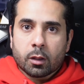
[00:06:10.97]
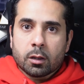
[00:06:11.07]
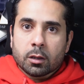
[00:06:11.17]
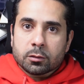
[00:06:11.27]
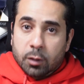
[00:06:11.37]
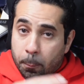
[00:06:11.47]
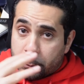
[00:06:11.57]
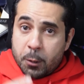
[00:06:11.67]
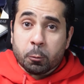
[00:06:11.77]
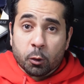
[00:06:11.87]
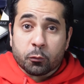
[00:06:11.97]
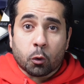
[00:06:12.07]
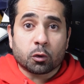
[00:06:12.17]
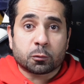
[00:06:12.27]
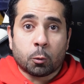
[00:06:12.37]
Some people, of
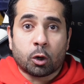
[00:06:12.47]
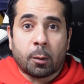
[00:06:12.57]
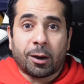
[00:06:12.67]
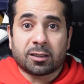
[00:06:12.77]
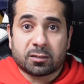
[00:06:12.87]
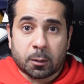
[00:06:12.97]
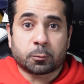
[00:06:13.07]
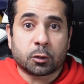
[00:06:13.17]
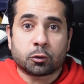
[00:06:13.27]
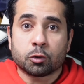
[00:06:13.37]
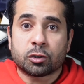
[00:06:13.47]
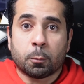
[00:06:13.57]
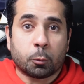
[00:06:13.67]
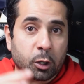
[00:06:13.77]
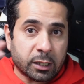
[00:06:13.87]
course, spoke about the substitution,
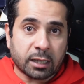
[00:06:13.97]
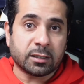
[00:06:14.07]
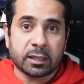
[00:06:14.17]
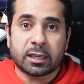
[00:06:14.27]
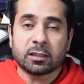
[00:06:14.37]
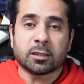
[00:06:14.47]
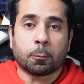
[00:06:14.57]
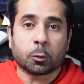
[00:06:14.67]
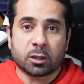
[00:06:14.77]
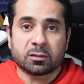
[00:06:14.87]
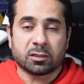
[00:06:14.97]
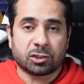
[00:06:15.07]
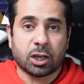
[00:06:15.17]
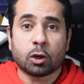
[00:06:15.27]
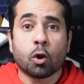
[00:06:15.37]
putting Eddie Nketiah, putting
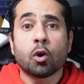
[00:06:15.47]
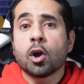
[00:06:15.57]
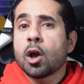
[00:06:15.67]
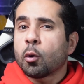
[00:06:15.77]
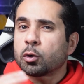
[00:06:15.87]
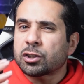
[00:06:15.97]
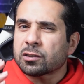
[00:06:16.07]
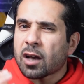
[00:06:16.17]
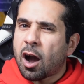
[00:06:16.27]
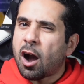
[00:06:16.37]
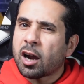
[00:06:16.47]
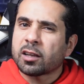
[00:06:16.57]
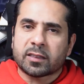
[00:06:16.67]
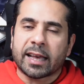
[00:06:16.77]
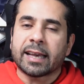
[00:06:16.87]
Zinchenko, which is, I
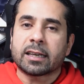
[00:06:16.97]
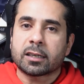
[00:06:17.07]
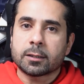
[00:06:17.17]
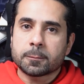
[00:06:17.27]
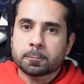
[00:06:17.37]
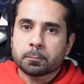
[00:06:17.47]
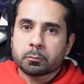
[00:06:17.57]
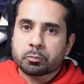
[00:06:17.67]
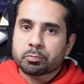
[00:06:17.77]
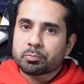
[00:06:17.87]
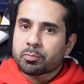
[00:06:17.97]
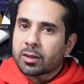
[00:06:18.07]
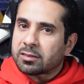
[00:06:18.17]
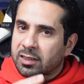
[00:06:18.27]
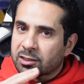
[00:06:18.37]
think,
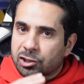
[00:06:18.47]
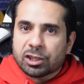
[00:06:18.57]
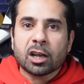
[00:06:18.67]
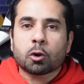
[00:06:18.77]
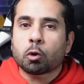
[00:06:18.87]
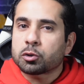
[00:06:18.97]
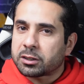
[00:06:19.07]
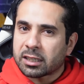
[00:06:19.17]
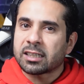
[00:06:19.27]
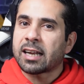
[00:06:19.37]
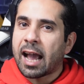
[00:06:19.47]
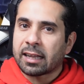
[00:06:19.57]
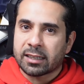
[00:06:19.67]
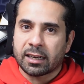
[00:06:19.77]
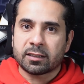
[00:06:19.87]
Zinchenko didn't add
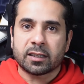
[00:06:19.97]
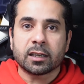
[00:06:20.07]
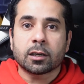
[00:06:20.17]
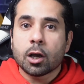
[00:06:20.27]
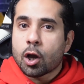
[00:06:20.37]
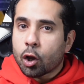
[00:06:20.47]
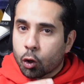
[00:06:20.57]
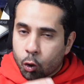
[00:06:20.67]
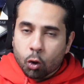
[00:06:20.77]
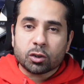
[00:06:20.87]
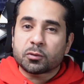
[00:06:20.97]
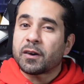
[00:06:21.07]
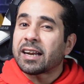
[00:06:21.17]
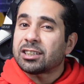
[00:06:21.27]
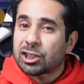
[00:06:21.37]
anything, looked very
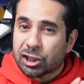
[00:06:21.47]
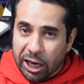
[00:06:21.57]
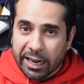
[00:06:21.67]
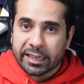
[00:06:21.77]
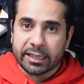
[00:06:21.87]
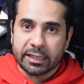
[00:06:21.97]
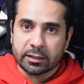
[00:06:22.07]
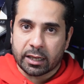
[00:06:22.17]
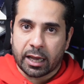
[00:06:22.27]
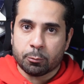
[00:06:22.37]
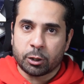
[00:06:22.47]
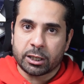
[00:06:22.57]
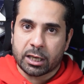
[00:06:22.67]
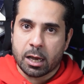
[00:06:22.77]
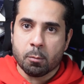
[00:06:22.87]
shaky in the game when he
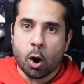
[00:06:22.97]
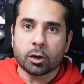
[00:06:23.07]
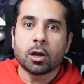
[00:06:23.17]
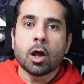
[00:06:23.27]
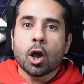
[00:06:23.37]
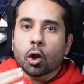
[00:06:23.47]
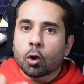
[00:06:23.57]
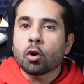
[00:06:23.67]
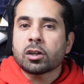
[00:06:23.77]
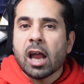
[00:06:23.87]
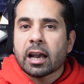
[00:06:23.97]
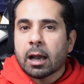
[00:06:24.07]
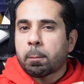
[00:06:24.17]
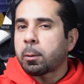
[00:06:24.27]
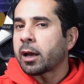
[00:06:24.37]
came on, looked like a
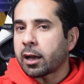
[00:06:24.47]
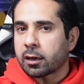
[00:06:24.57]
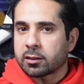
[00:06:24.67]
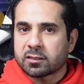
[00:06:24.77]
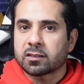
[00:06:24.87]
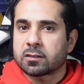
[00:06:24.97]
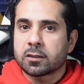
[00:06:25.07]
player, and this is